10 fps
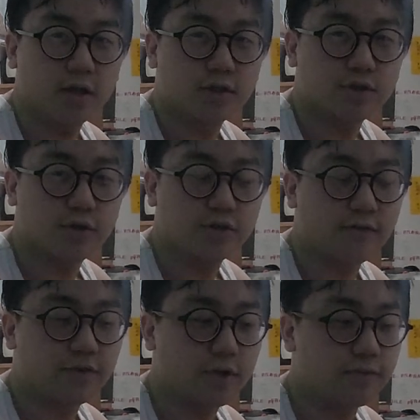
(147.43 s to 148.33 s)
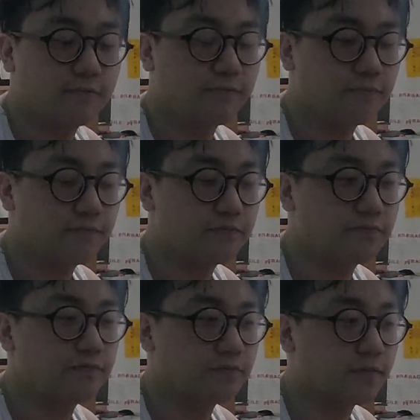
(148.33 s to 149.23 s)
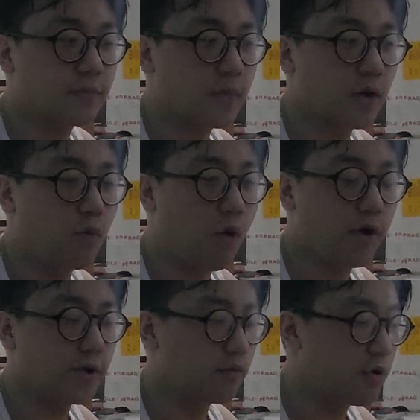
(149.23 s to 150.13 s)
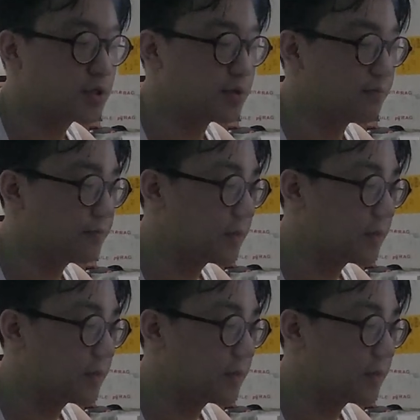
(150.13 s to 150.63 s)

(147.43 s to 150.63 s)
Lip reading: So it's often worrisome.